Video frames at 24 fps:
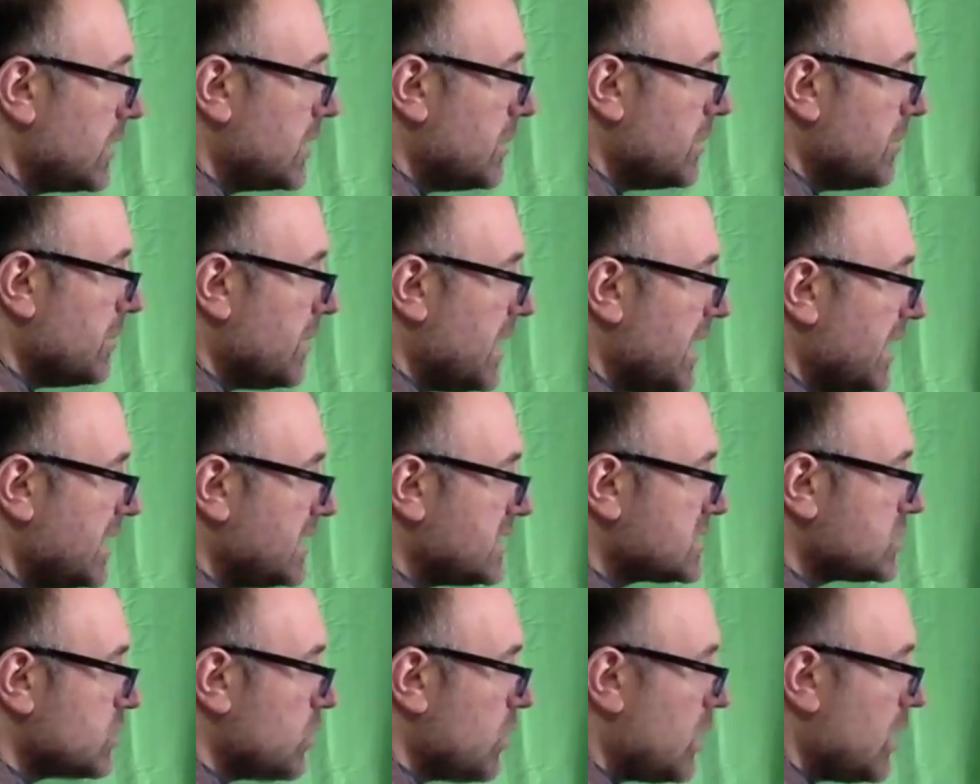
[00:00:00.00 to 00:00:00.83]

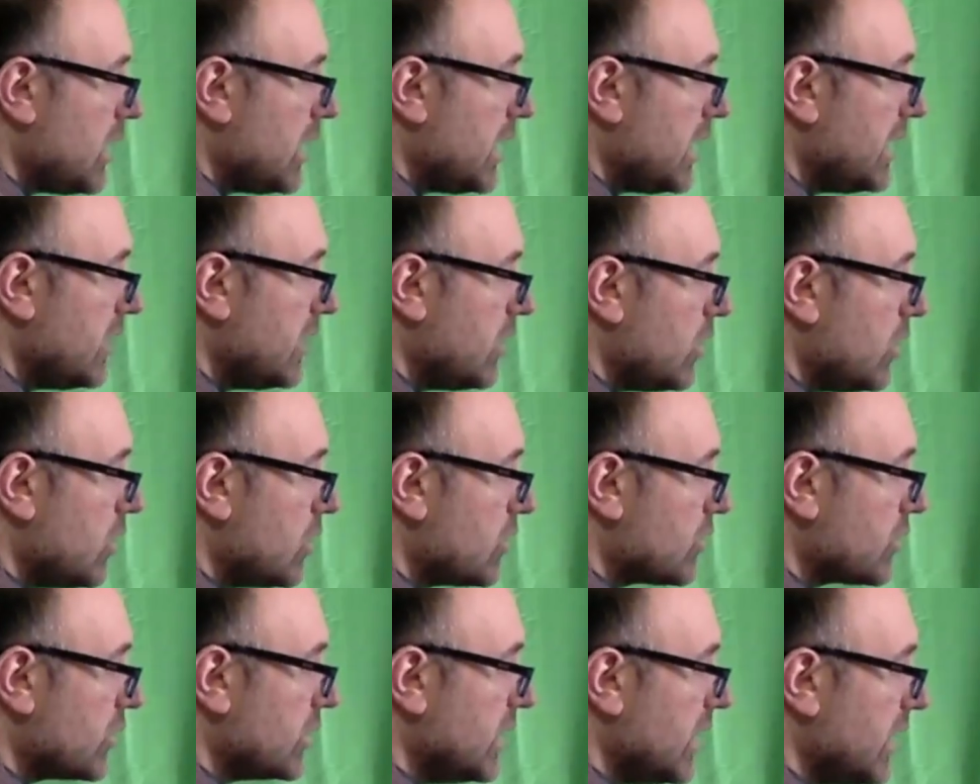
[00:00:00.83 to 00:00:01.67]
minus y
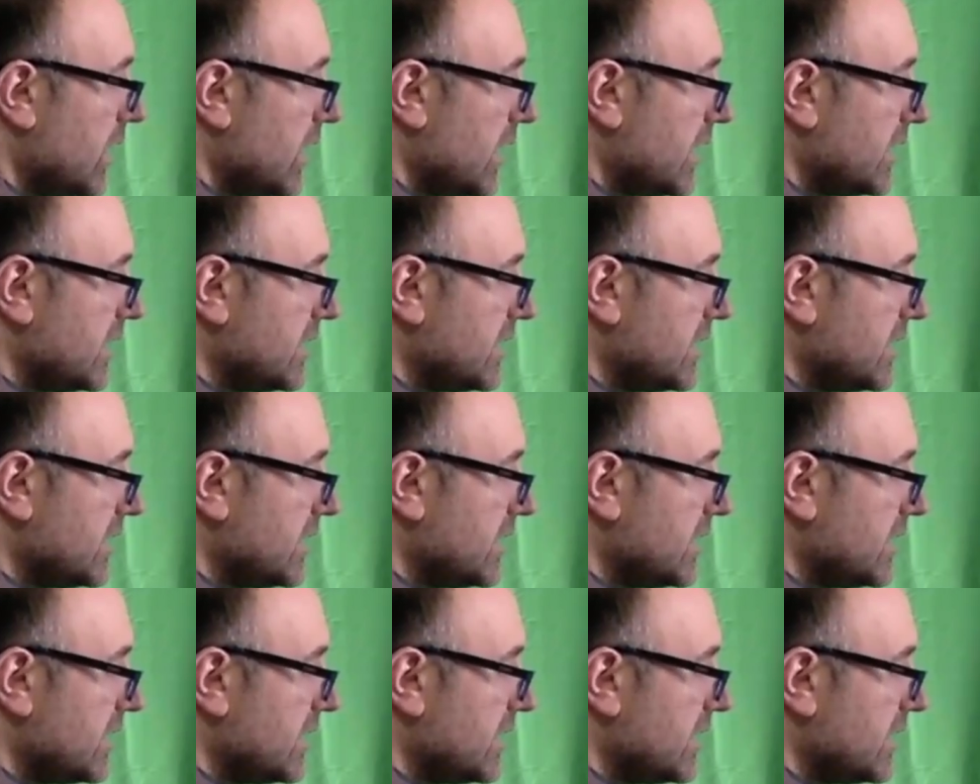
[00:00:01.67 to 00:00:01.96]
over 9.